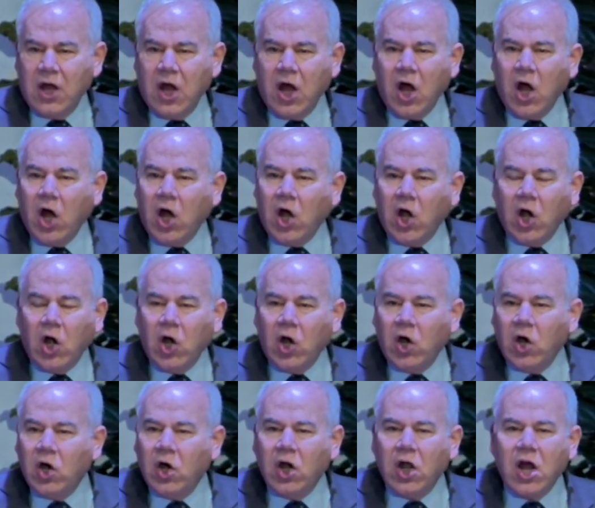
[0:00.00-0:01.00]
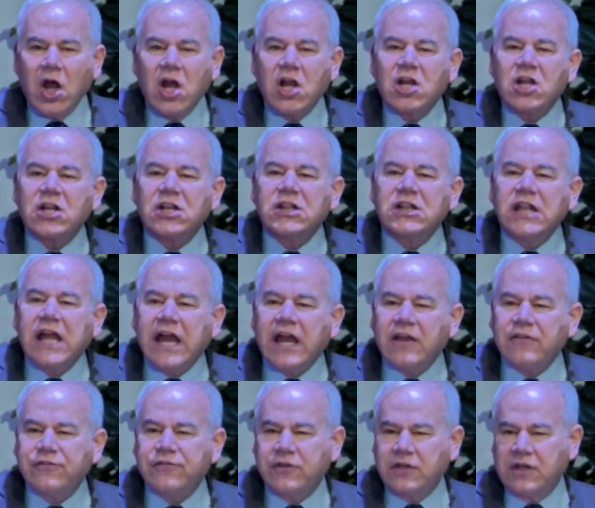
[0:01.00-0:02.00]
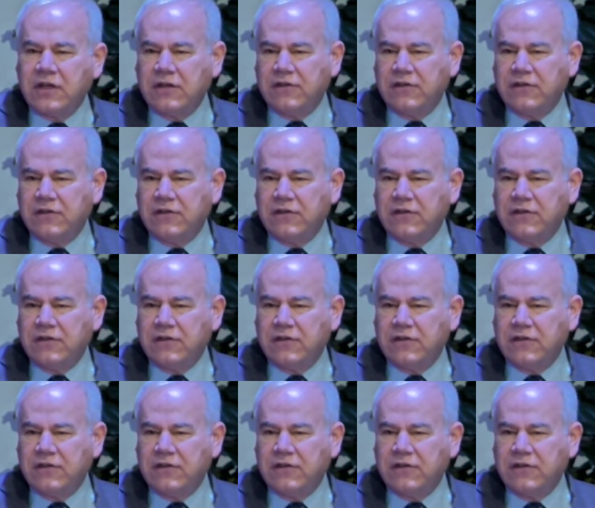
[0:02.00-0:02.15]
are a classic